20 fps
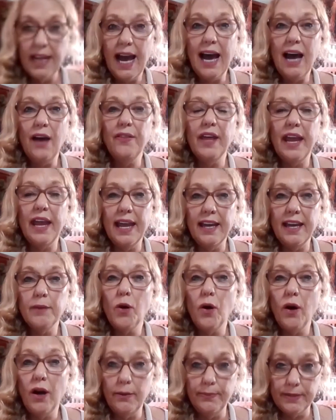the animal
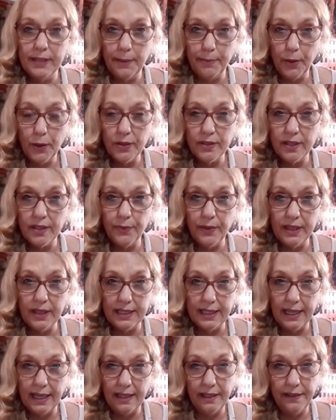helps the person with a
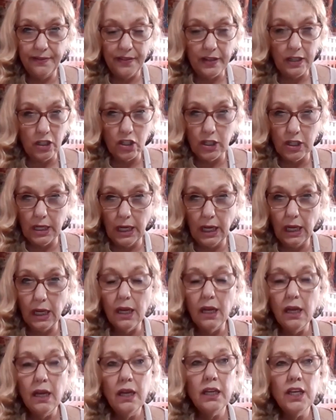daily functioning.
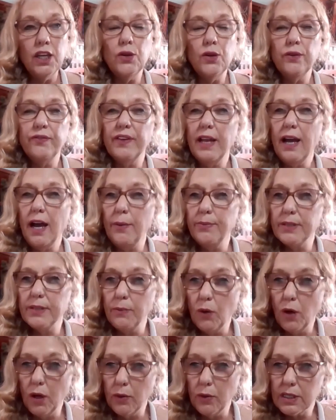If it helps them
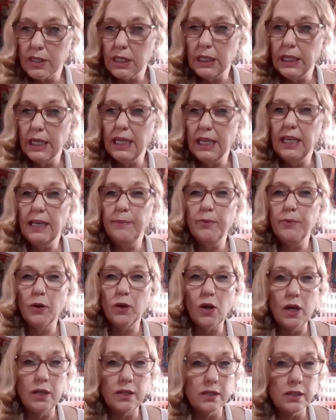more with sleep or
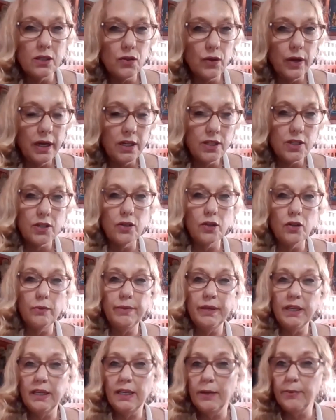concentration or
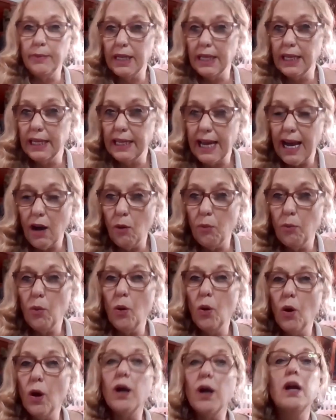being able to get out
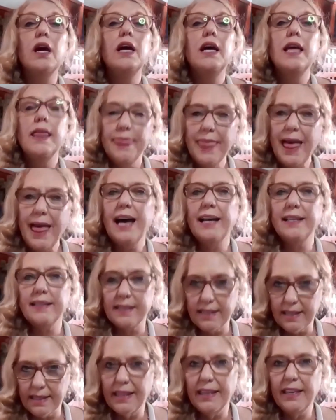more,
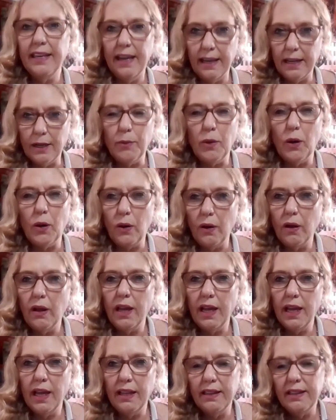that's the animal.
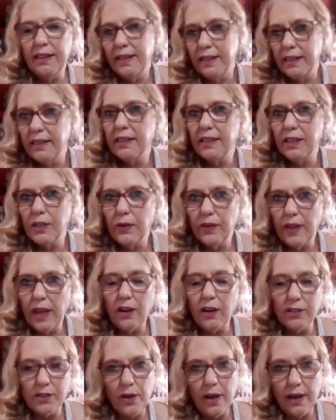And then, they
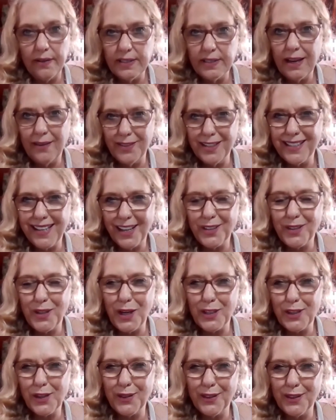also have to have a
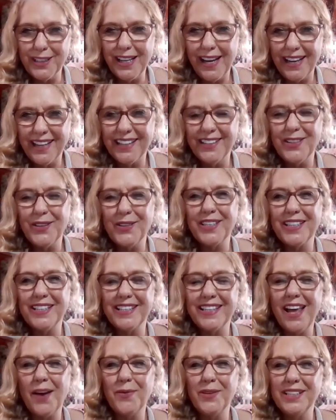psychological diagnosis
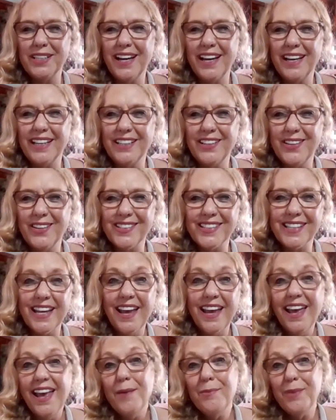that we diagnose.
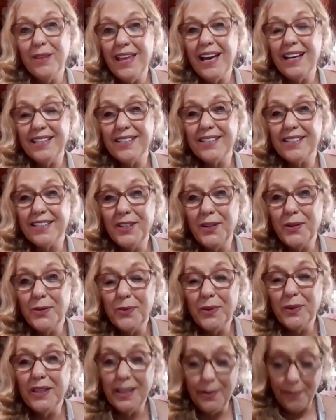But that's,
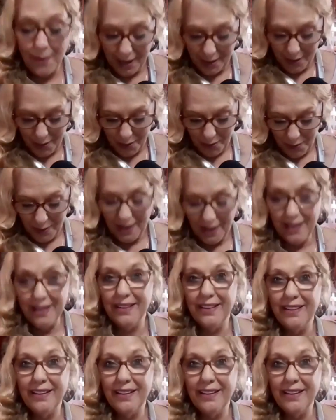really my current